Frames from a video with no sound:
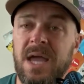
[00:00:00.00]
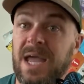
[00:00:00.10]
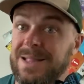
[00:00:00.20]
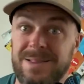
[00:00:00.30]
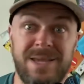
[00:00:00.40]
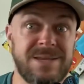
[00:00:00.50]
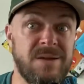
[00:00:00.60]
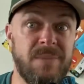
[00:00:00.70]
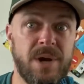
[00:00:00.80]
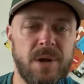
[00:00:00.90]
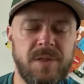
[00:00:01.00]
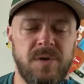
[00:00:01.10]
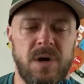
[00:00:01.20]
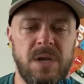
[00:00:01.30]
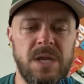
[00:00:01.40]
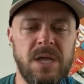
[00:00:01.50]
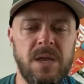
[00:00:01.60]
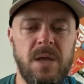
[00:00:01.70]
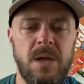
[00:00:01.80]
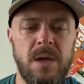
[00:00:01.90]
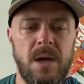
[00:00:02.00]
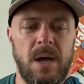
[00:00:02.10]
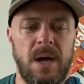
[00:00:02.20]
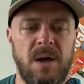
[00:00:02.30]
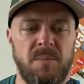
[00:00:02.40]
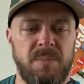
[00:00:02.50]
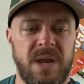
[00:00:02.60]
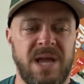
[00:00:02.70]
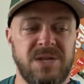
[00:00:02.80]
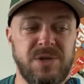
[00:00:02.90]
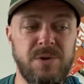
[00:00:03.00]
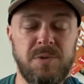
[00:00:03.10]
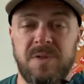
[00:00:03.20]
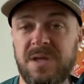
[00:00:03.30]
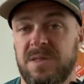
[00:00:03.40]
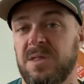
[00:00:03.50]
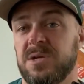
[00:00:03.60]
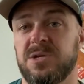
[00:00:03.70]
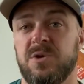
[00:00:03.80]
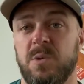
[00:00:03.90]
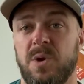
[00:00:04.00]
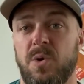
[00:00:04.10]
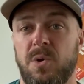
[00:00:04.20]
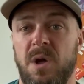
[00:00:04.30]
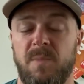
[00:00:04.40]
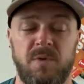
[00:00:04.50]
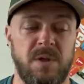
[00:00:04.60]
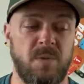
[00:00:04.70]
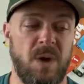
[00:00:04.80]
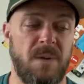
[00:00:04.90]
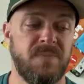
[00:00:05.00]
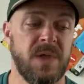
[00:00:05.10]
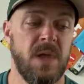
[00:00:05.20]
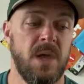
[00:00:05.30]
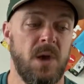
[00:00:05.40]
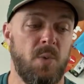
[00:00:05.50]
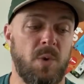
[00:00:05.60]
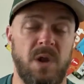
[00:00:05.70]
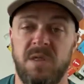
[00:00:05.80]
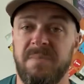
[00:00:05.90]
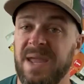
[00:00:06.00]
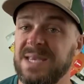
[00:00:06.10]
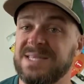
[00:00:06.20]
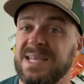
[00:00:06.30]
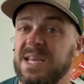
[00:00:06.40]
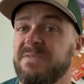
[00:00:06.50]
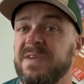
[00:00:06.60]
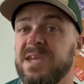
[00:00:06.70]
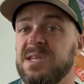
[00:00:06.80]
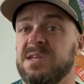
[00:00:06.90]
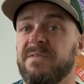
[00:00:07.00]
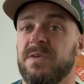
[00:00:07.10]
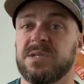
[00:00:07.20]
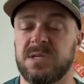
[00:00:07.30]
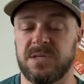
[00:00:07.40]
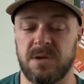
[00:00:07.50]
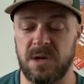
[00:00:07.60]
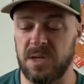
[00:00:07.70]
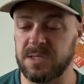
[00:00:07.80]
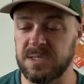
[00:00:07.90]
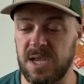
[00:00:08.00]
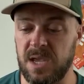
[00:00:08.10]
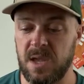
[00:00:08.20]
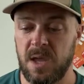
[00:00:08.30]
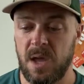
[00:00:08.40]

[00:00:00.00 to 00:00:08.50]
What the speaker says: at least a marathon in it, but I do think that the shoe would hold up really well. One of the main significant differences you're going to see